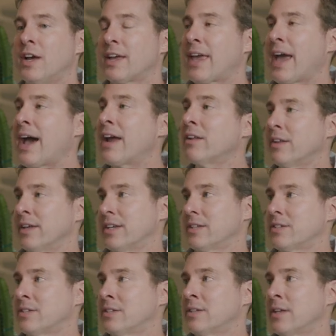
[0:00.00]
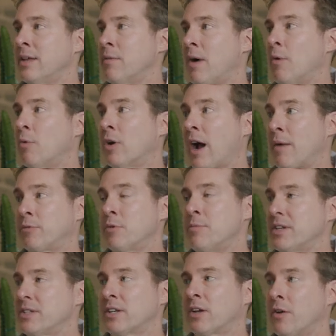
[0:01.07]
catalysts, and why we're
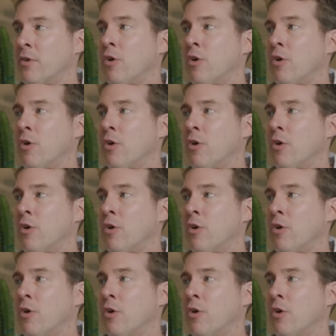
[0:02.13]
optimistic on